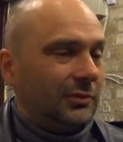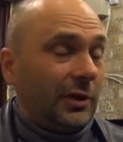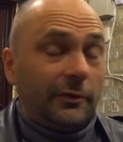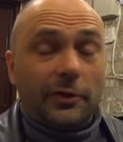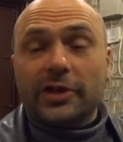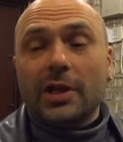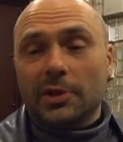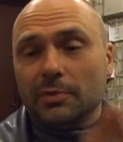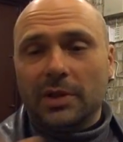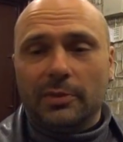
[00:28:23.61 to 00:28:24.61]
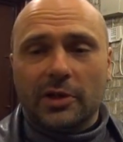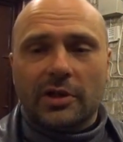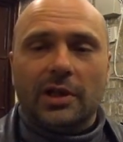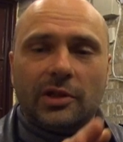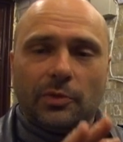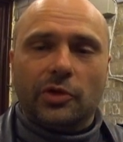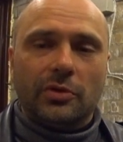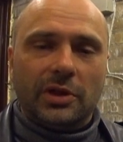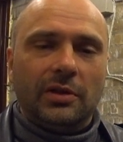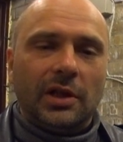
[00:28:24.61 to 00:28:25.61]
Oh, for some it may be great. I'm
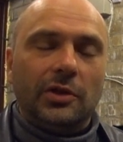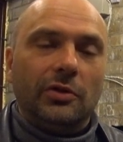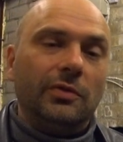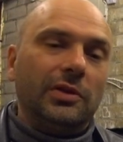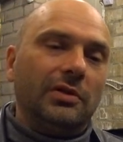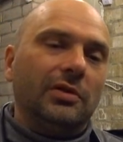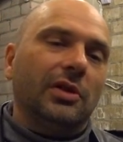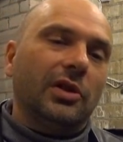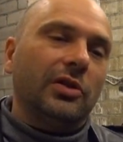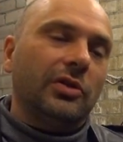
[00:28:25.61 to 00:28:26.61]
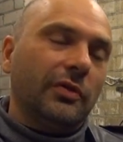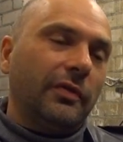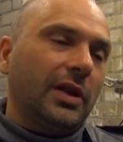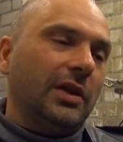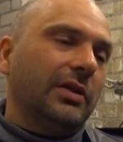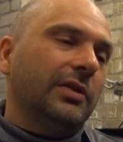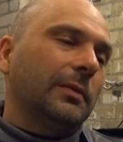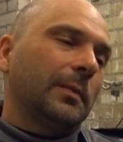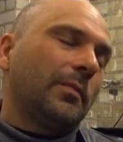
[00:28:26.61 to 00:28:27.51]
sorry, I don't want to hurt your feelings.